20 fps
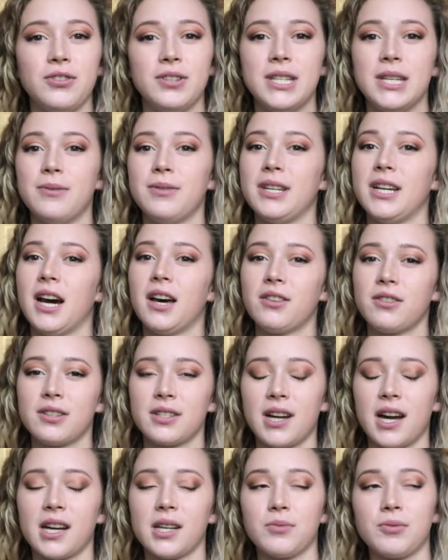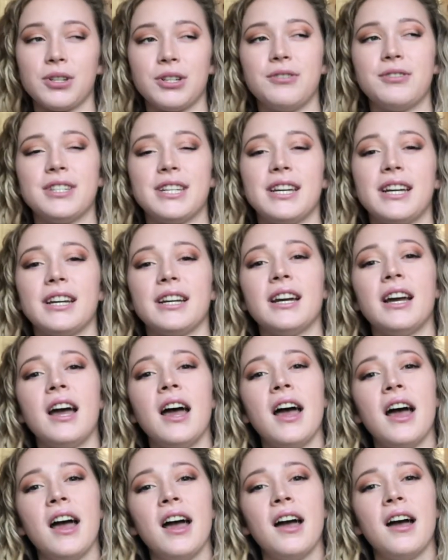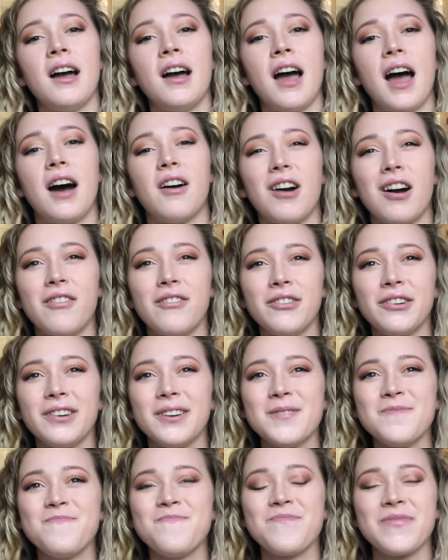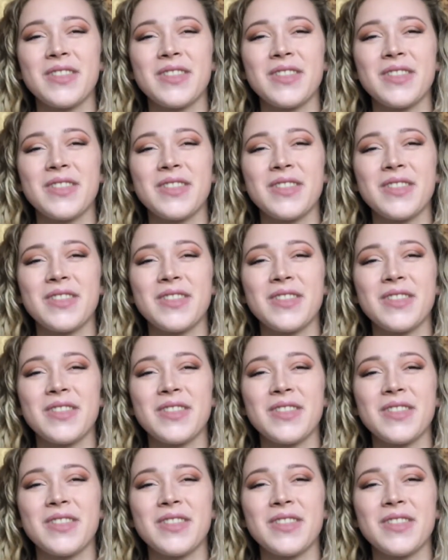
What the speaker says: You see what the other styles we're using. However,